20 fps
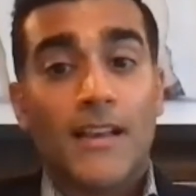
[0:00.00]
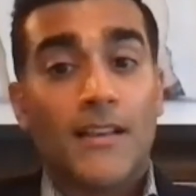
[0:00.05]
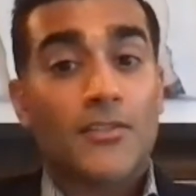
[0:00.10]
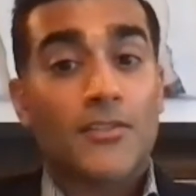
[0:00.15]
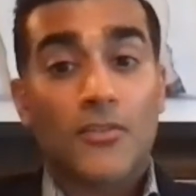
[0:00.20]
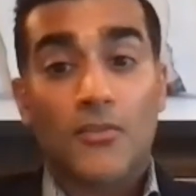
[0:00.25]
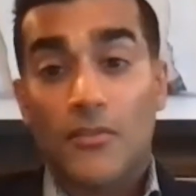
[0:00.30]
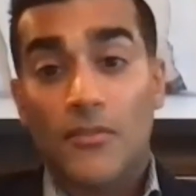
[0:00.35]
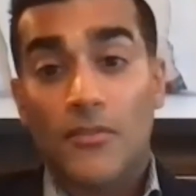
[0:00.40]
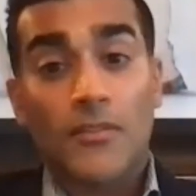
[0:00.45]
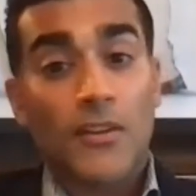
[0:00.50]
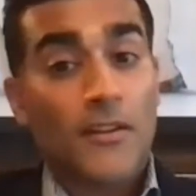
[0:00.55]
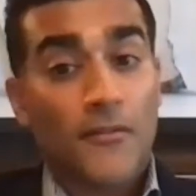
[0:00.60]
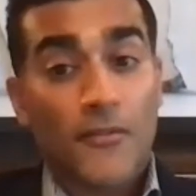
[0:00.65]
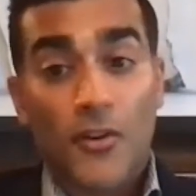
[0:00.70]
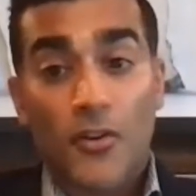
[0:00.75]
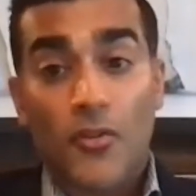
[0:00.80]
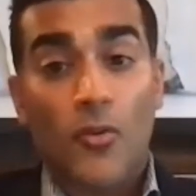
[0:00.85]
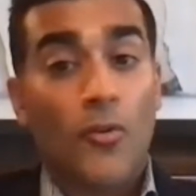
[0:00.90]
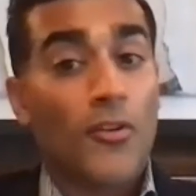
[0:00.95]
So look, if
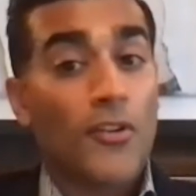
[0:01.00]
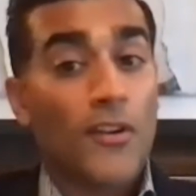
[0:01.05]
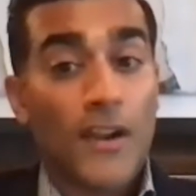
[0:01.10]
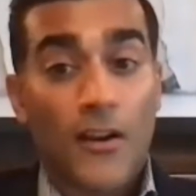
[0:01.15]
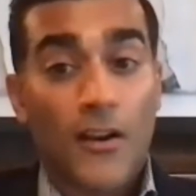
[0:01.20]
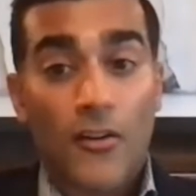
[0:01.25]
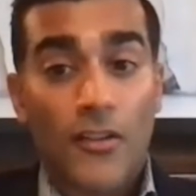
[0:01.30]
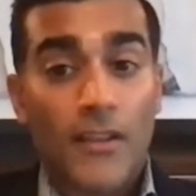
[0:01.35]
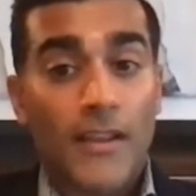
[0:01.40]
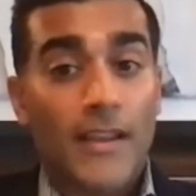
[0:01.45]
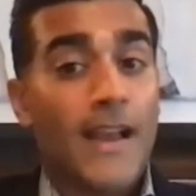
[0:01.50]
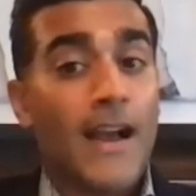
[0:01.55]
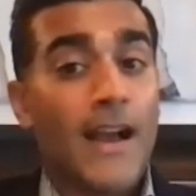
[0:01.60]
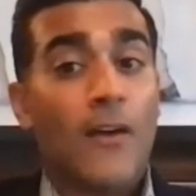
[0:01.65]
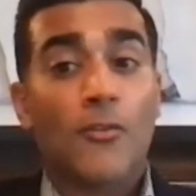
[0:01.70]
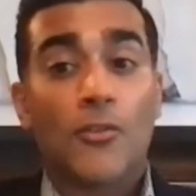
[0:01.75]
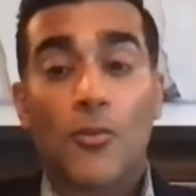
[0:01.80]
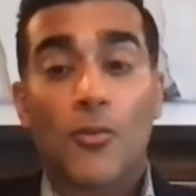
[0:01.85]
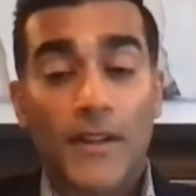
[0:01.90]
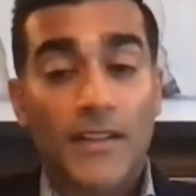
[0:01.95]
you're ordinarily
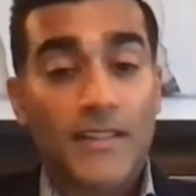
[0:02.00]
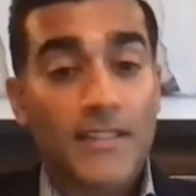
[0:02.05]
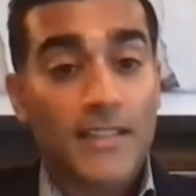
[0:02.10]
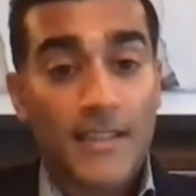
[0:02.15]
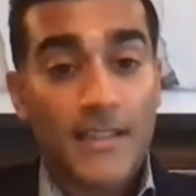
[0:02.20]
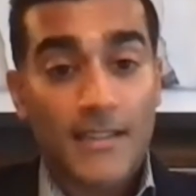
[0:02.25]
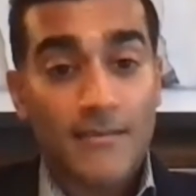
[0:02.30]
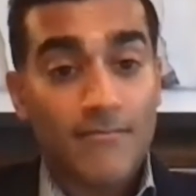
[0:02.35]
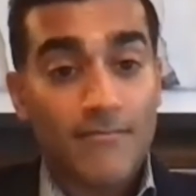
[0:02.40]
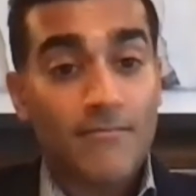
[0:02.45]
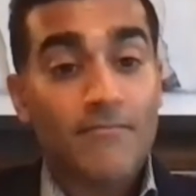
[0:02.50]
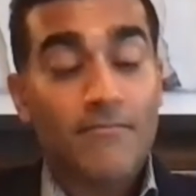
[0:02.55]
outgoing teen,